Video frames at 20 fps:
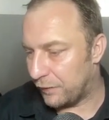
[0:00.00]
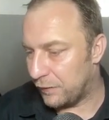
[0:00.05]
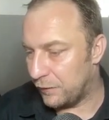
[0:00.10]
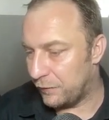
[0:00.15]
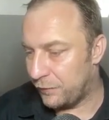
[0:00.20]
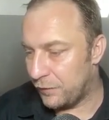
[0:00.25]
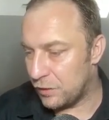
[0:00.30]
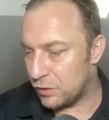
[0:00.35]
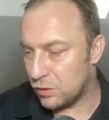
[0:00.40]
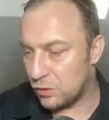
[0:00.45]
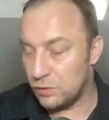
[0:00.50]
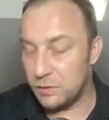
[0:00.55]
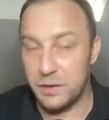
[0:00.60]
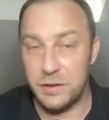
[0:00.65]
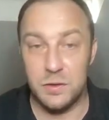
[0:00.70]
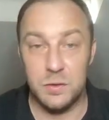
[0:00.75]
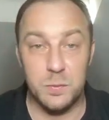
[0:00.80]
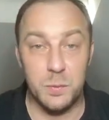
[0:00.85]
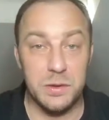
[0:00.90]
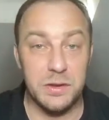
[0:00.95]
The fish
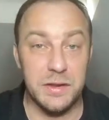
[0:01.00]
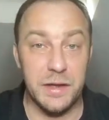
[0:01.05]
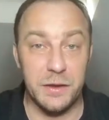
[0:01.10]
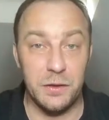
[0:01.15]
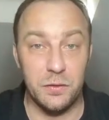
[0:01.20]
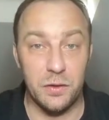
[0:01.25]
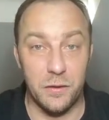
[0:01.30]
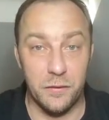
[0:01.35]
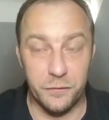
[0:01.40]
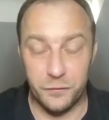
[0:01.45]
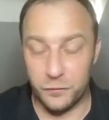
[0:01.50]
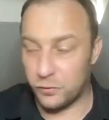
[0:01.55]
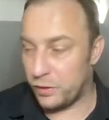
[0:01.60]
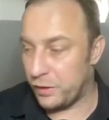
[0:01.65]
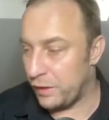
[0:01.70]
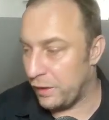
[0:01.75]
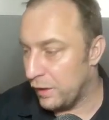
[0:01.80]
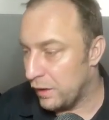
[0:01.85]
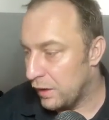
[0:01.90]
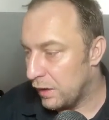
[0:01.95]
continues with knight to
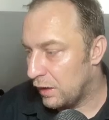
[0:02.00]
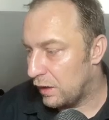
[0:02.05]
f3.